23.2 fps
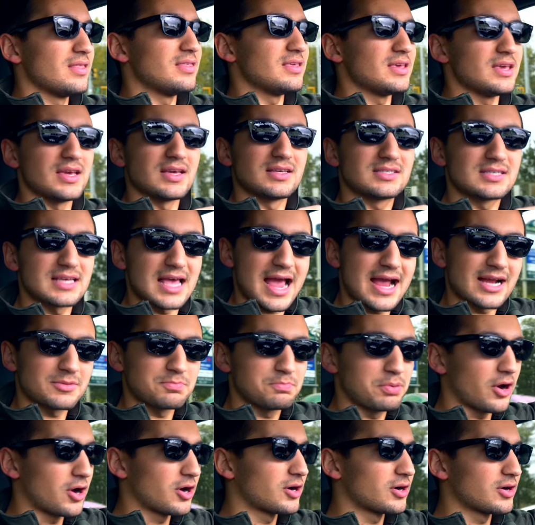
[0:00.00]
the exact
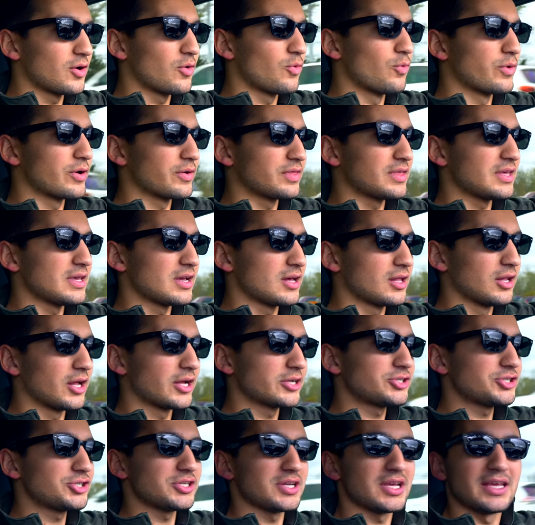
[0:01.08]
part where the
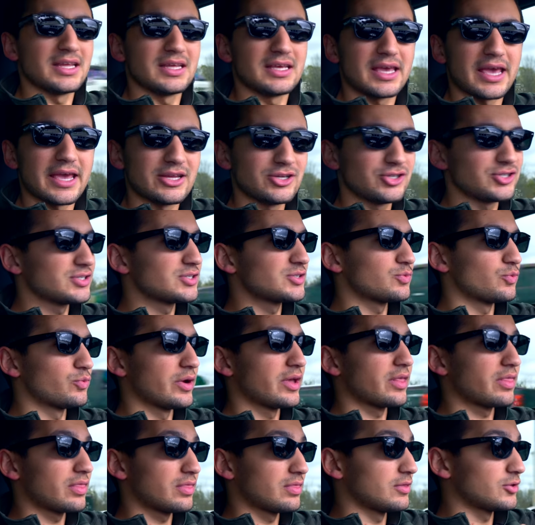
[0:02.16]
clutch engages
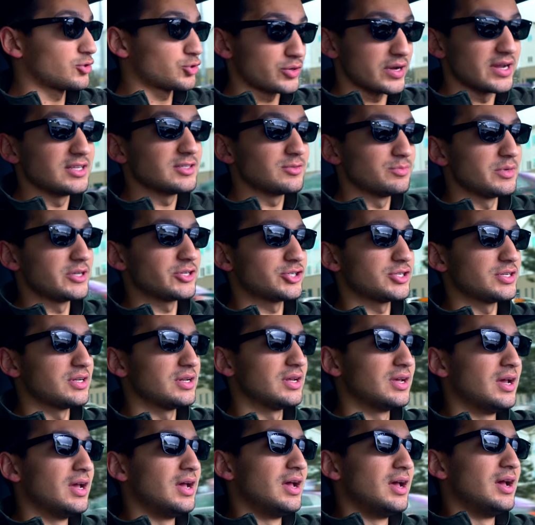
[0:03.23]
with the transmission.
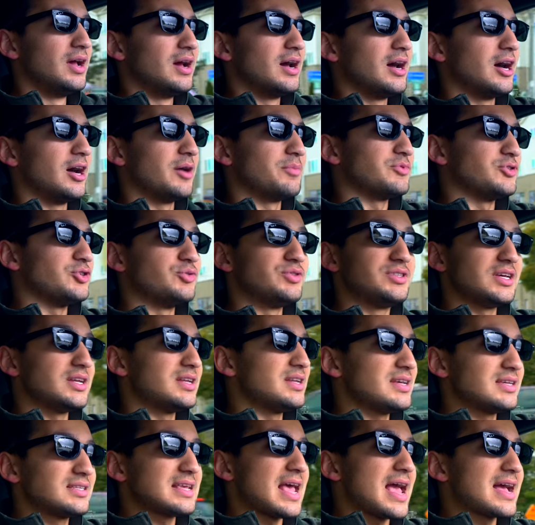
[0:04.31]
Um, you
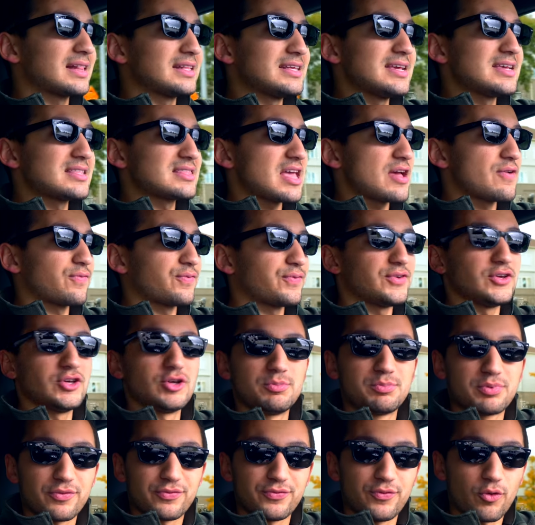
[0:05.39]
didn't exactly get that
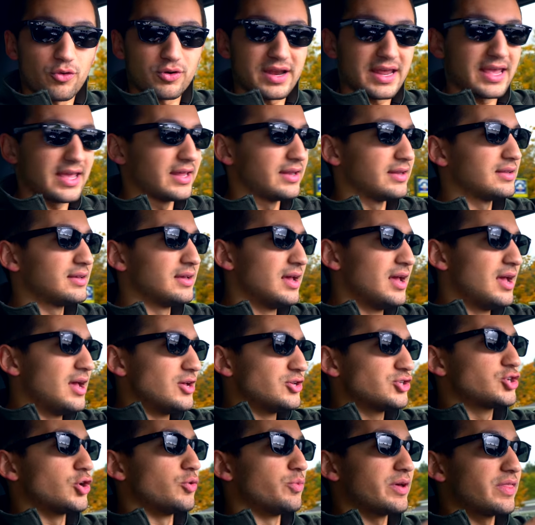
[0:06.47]
feel
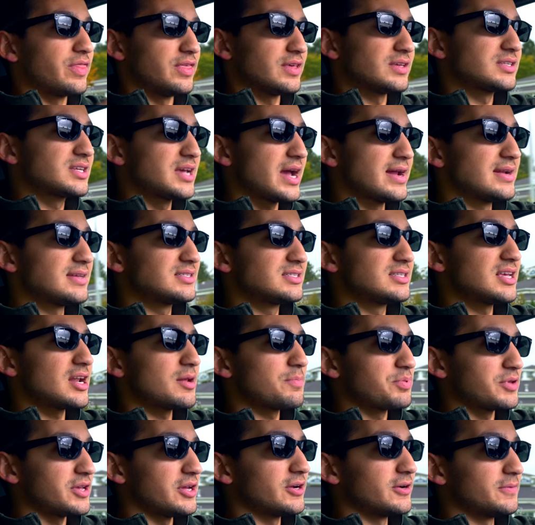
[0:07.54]
beforehand. So with this kind of
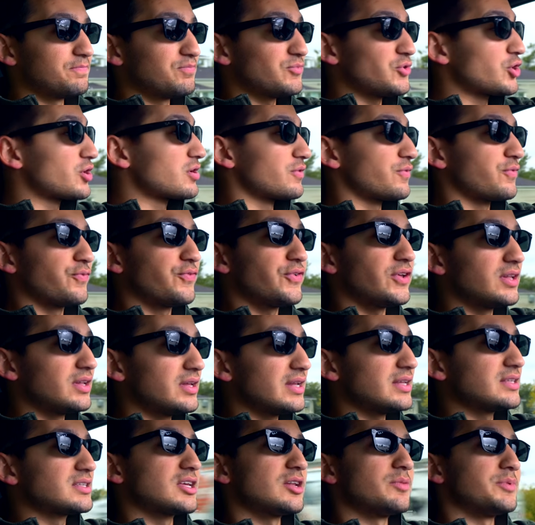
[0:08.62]
setup here, you're gonna feel
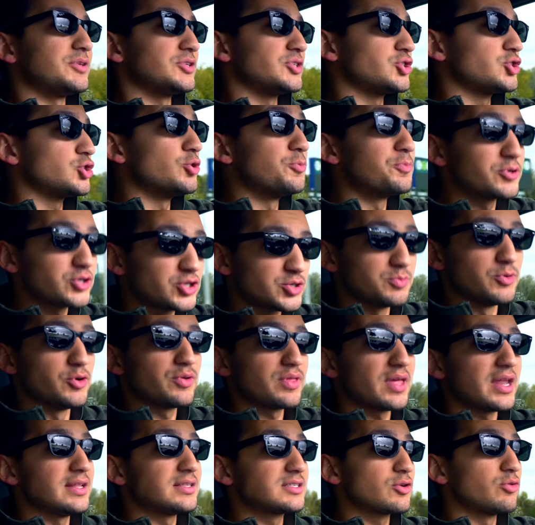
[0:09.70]
it, it's gonna be super
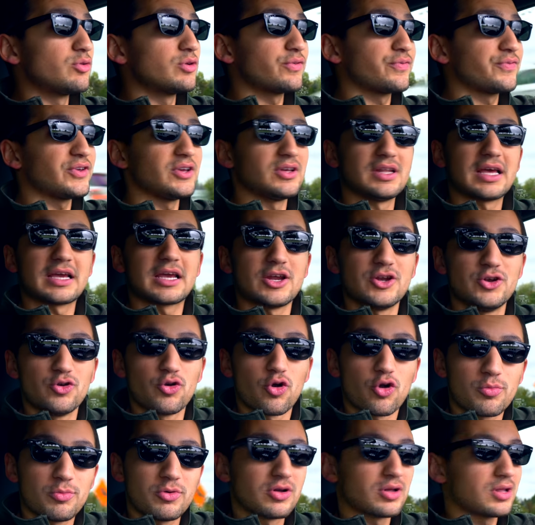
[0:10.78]
smooth, and it's gonna feel like a
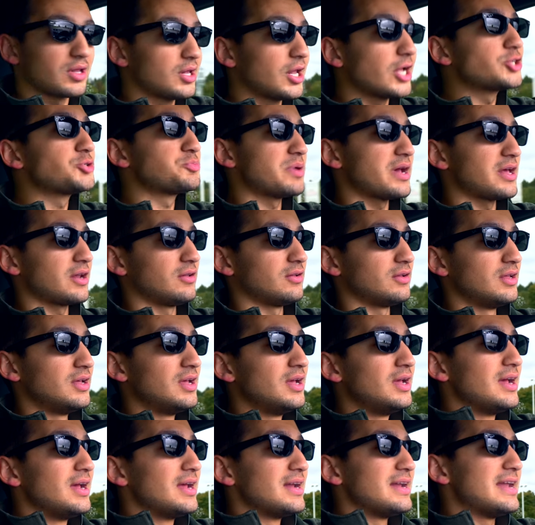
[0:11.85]
normal clutch pedal.
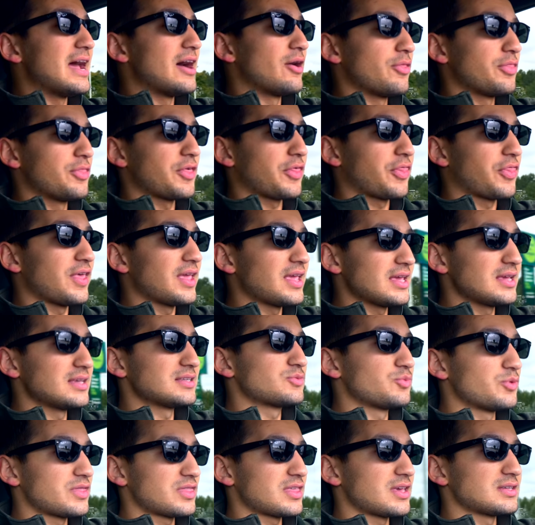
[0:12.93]
Now, the thing
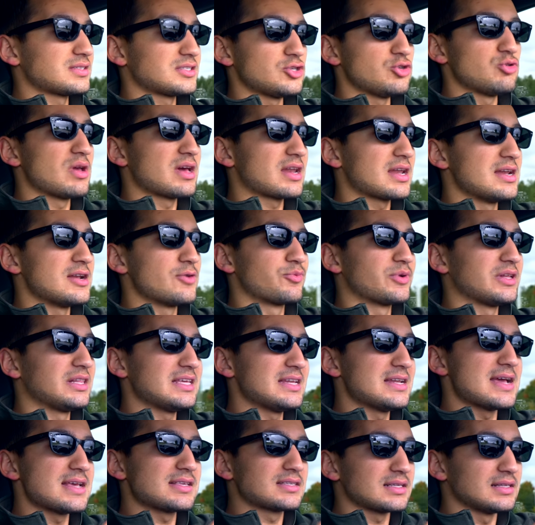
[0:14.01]
is with this, you get a really
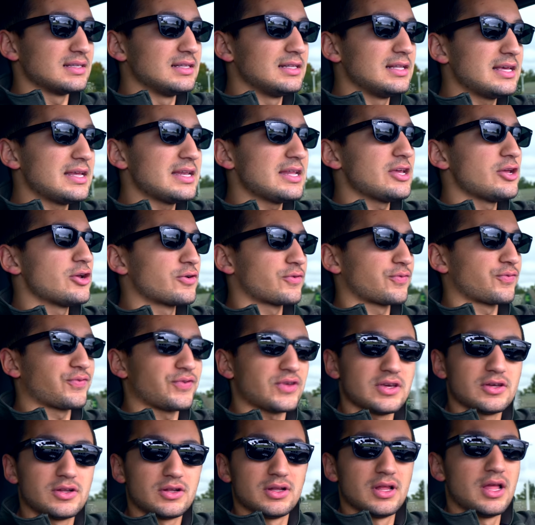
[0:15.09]
nice linear
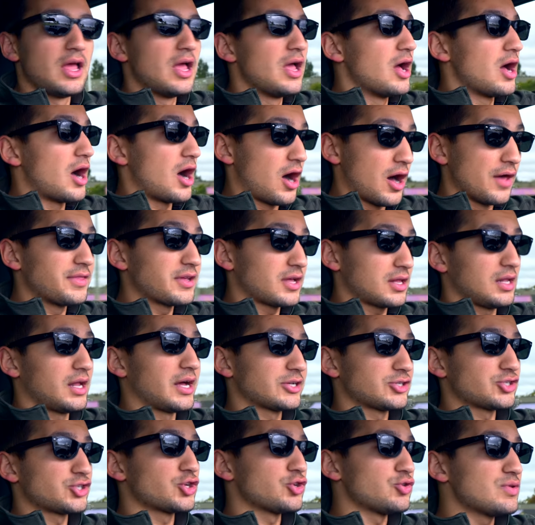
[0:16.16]
feel on the
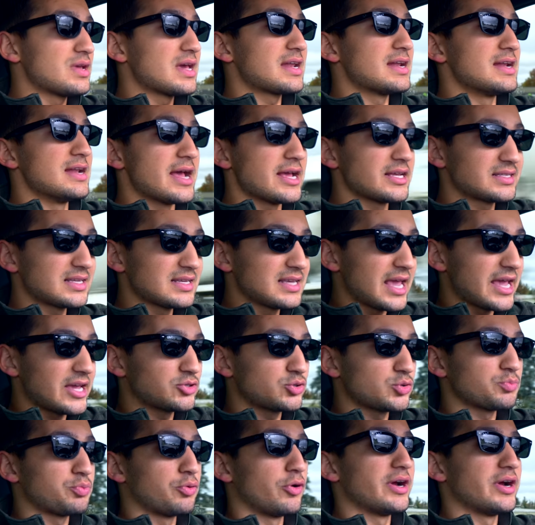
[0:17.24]
clutch. So you get a nice engagement